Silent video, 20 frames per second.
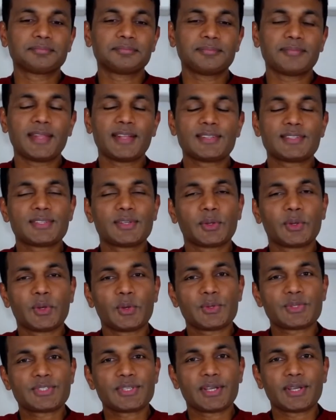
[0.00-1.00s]
And so
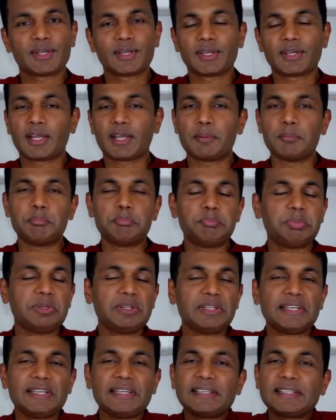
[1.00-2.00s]
Gyosa
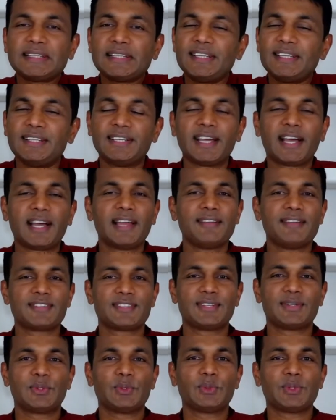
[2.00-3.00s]
completely
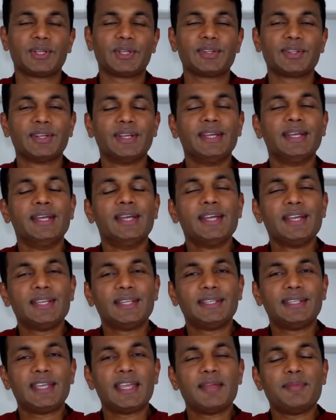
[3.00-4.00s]
dives into the
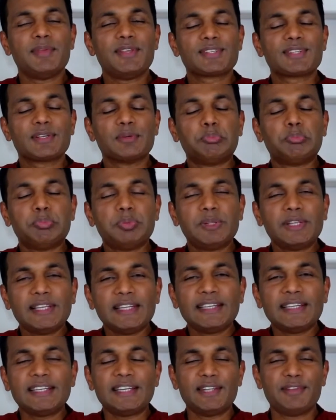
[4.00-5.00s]
game. He's
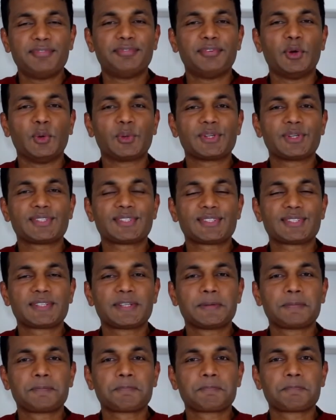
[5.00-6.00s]
completely
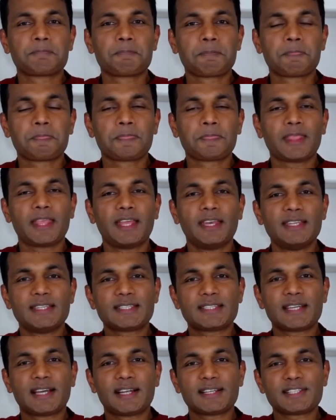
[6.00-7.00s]
focused. and he
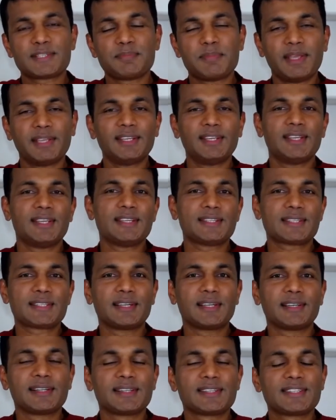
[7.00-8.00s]
starts making
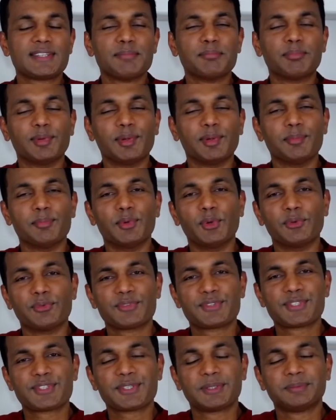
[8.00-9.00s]
his little simple
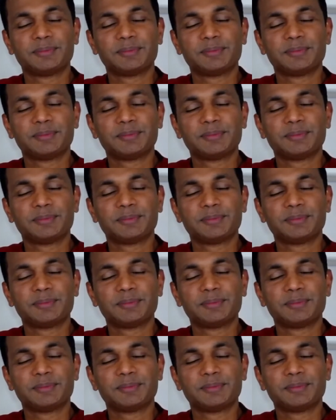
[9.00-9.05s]
moves.